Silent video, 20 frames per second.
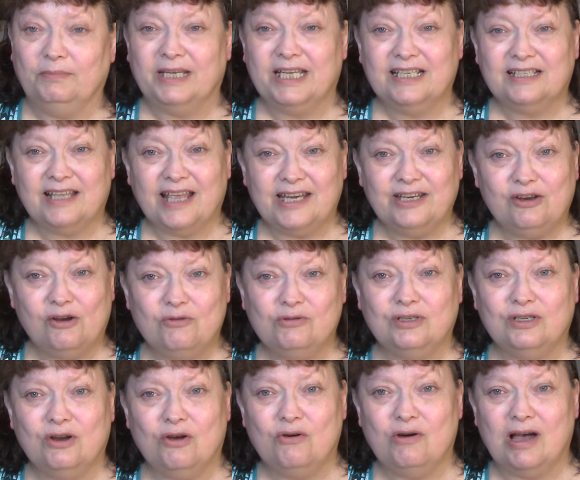because I
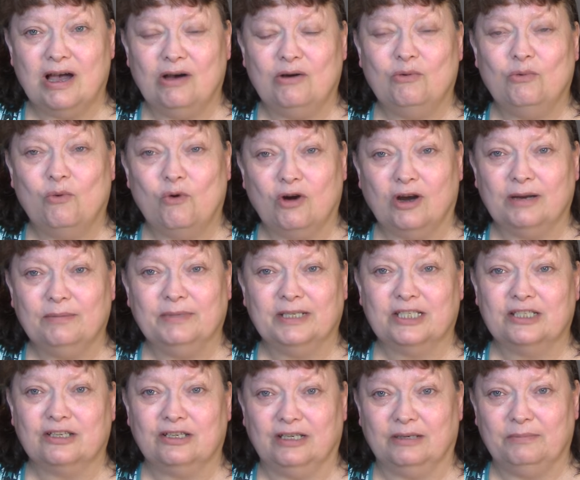don't know how warm
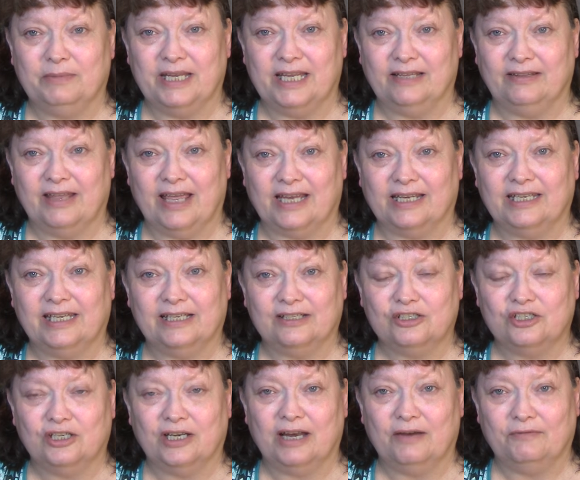it's going to be in that
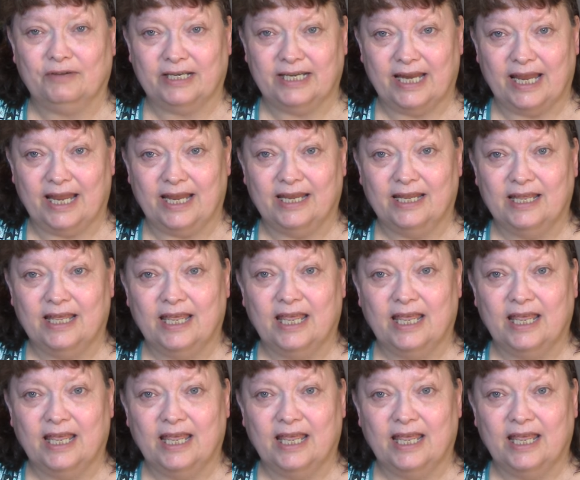kitchen every day.